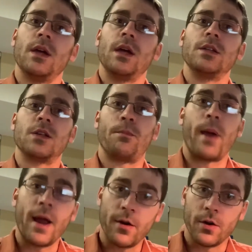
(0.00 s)
it's
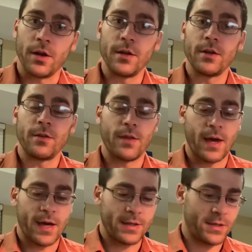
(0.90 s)
apparent
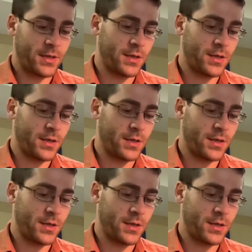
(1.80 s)
that